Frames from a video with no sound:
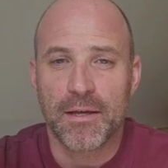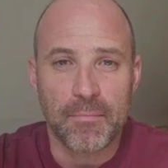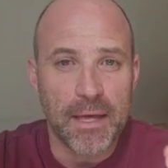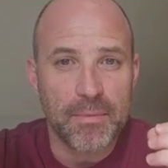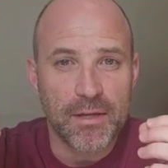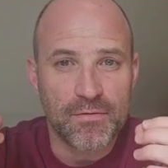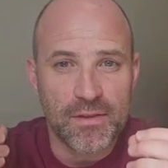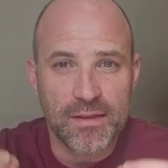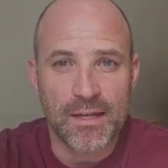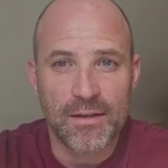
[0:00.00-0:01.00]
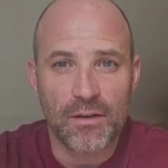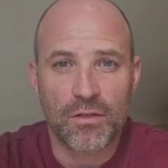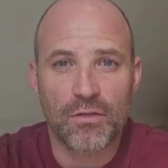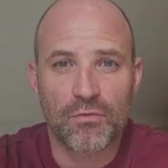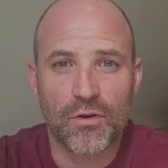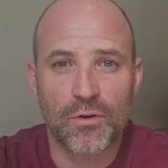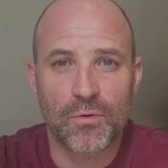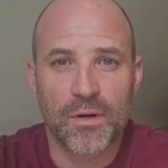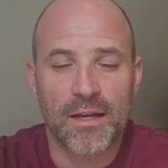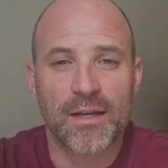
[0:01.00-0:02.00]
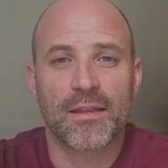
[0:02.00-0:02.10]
Maybe you've seen through